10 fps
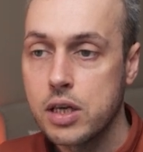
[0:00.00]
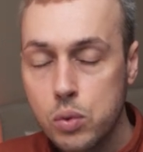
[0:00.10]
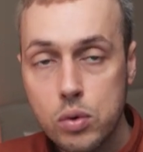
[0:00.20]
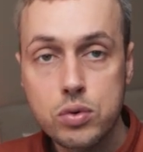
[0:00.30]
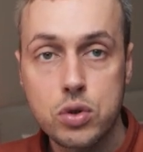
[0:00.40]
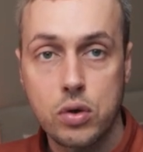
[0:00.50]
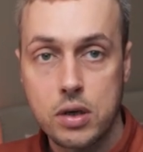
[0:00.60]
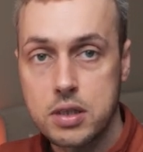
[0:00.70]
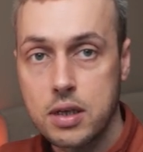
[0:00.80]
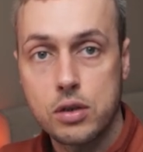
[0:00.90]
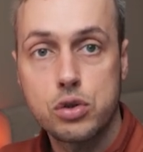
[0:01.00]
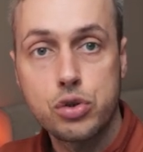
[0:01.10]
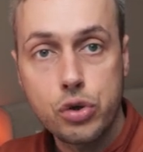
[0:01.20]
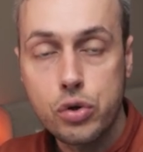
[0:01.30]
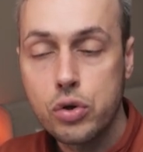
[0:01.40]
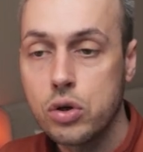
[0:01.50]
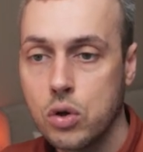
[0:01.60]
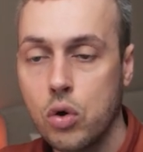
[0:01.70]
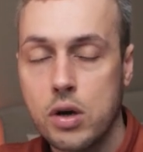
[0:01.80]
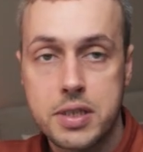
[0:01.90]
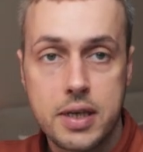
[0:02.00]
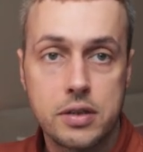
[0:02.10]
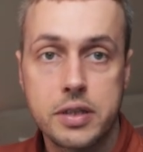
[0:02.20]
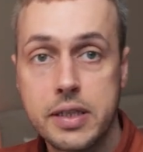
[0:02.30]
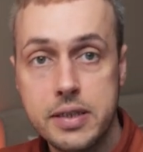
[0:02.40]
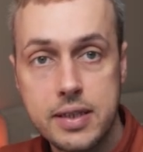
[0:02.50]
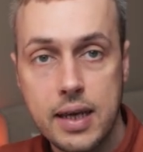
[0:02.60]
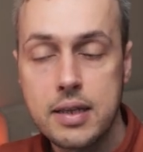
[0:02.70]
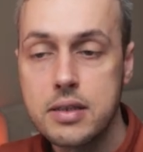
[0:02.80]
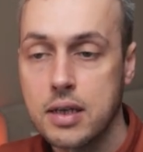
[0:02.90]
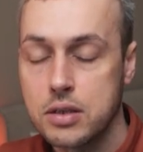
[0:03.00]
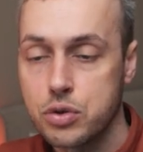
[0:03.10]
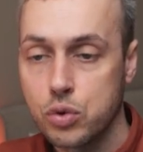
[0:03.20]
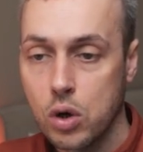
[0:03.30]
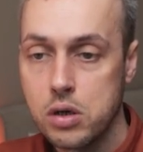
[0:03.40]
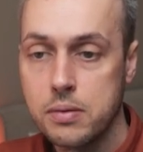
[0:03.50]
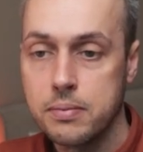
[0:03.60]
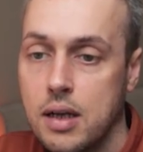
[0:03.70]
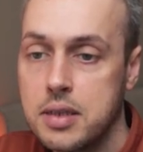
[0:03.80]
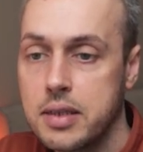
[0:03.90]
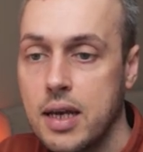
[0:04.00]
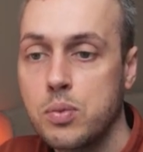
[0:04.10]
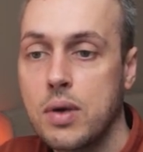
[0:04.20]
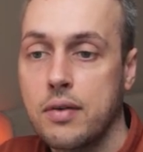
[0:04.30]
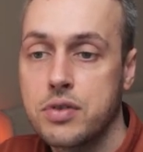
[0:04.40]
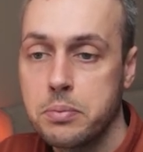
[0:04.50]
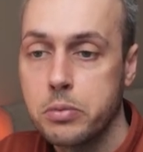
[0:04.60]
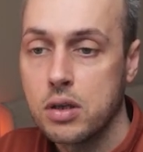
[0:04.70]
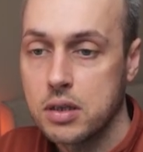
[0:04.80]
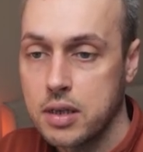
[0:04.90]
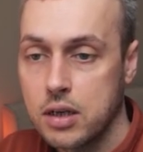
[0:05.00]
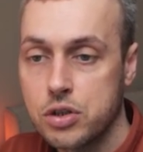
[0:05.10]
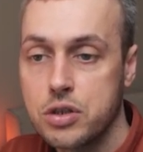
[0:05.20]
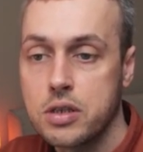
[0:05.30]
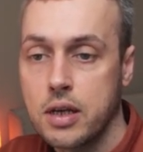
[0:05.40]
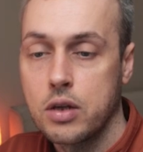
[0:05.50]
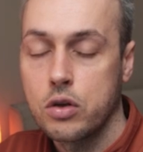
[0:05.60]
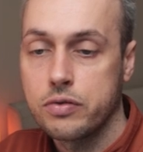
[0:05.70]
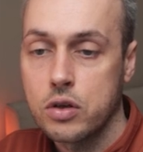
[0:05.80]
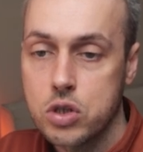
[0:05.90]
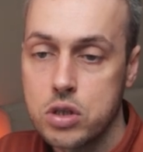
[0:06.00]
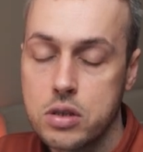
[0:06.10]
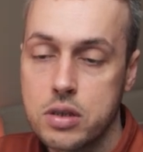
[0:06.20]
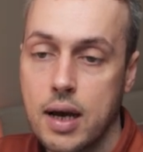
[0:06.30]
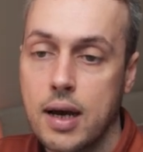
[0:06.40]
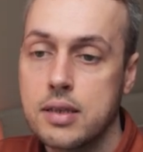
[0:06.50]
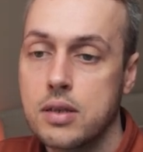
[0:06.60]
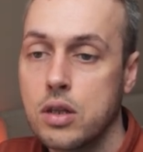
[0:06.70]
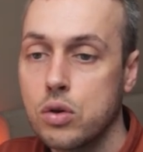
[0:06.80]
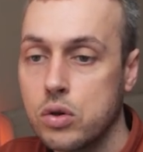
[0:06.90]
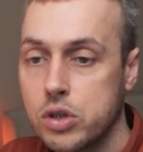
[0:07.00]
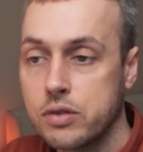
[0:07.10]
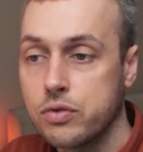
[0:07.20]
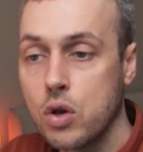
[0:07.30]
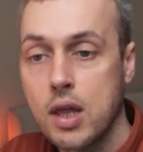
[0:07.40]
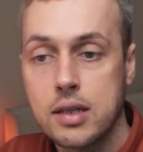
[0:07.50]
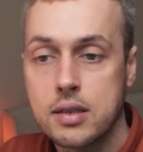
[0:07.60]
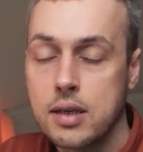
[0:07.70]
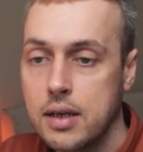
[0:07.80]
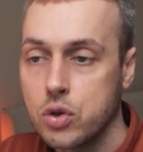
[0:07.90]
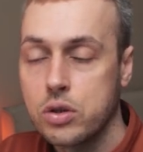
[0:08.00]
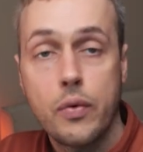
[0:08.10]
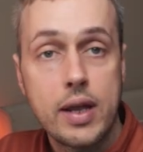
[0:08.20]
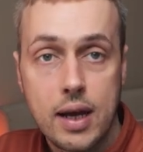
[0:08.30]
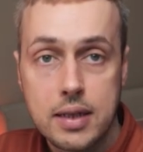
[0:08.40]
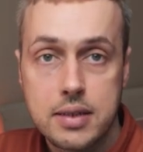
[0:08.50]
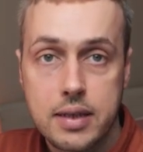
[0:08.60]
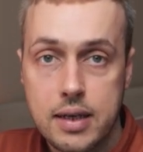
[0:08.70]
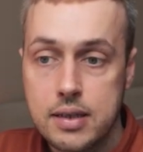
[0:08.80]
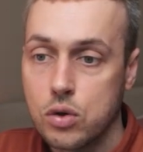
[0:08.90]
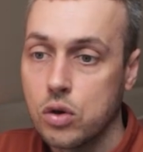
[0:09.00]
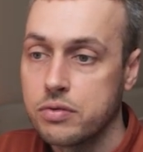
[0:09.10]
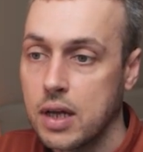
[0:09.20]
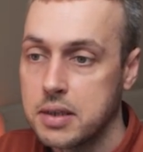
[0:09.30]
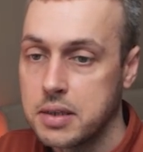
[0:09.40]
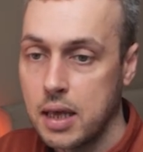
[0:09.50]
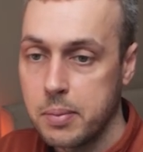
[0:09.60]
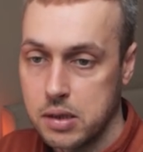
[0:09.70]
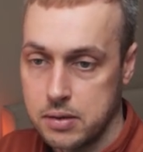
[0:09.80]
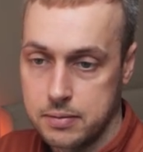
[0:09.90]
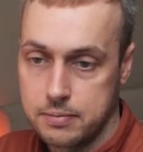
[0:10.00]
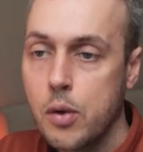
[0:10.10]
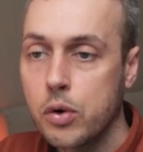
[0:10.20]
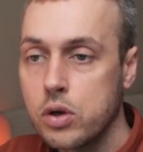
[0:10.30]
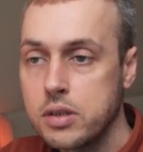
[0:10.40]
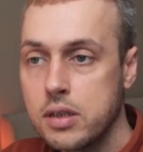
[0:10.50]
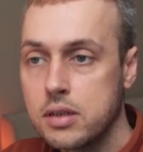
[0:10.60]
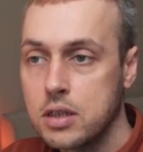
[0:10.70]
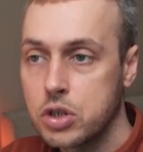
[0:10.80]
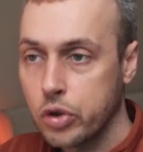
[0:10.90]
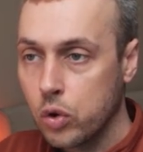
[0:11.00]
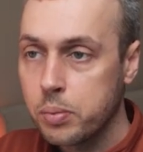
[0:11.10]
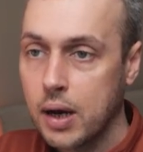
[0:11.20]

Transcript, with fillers: equals or assert true or assert contains and so on. Instead, we have simple assertions in our functions and the logic for that is on the right hand side of that statement. Now we're going to need to install